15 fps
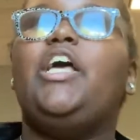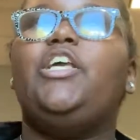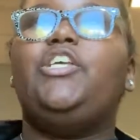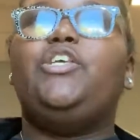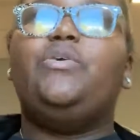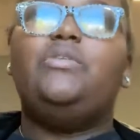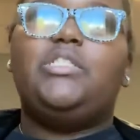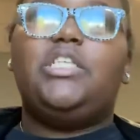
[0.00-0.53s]

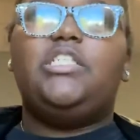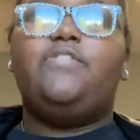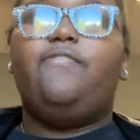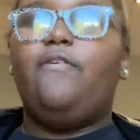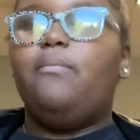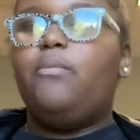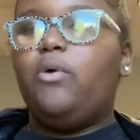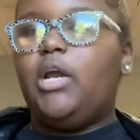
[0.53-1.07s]
use this
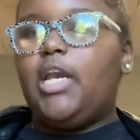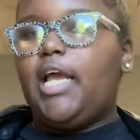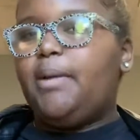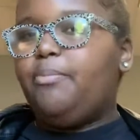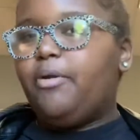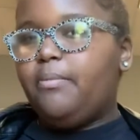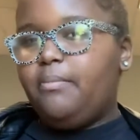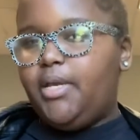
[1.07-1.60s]
for more
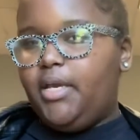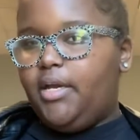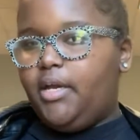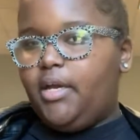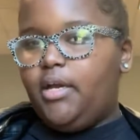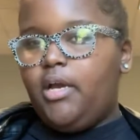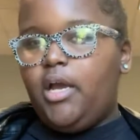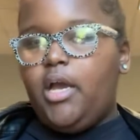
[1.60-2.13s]
like
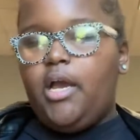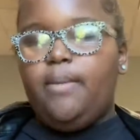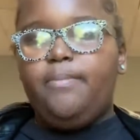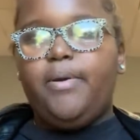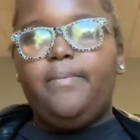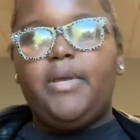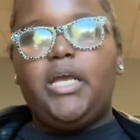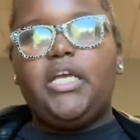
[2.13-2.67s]
Premiere.
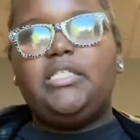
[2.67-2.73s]
Premiere